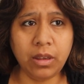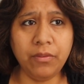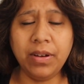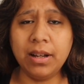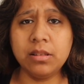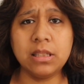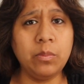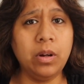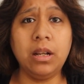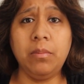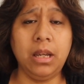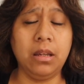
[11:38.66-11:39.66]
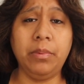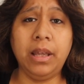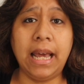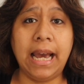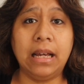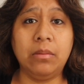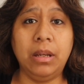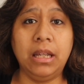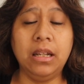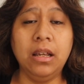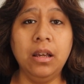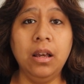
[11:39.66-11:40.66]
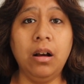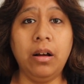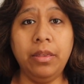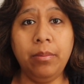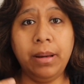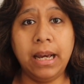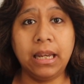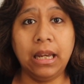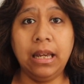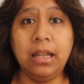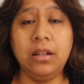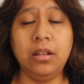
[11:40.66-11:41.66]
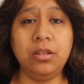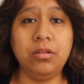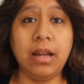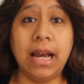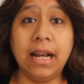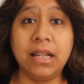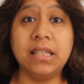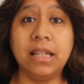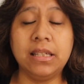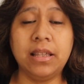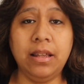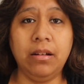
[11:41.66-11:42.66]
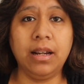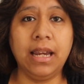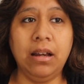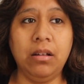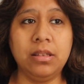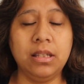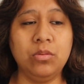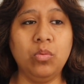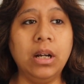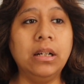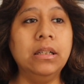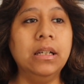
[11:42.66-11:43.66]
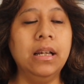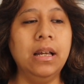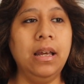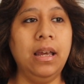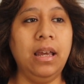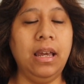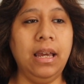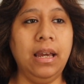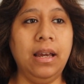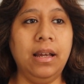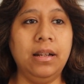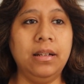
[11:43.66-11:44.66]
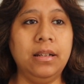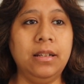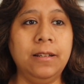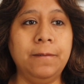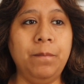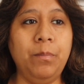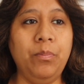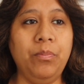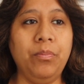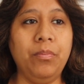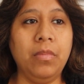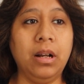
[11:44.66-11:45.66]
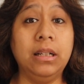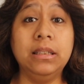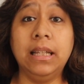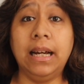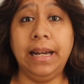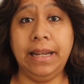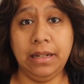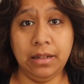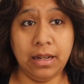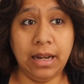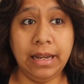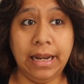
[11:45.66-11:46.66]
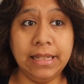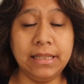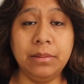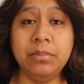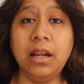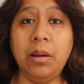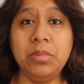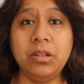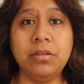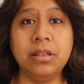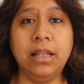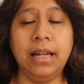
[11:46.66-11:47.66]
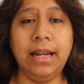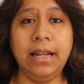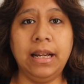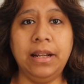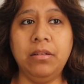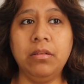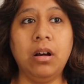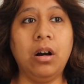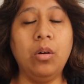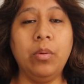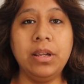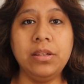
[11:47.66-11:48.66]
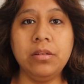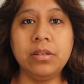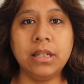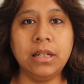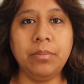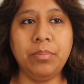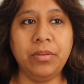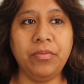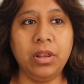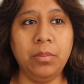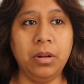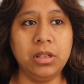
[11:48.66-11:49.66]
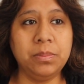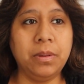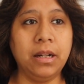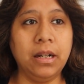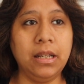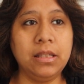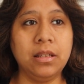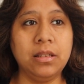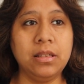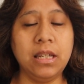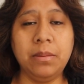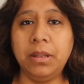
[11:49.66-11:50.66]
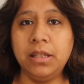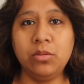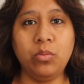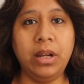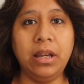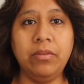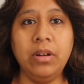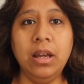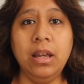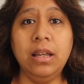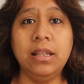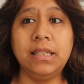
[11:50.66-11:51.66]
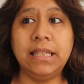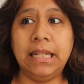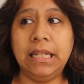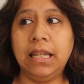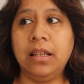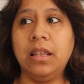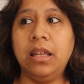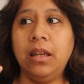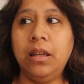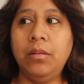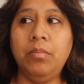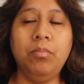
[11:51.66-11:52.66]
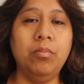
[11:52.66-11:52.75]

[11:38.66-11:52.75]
found some way to make me an admin on the back end to access their accounts as well. And Glide. I sometimes use Glide. I don't always use it, but for the most part, it's a seamless way of sending the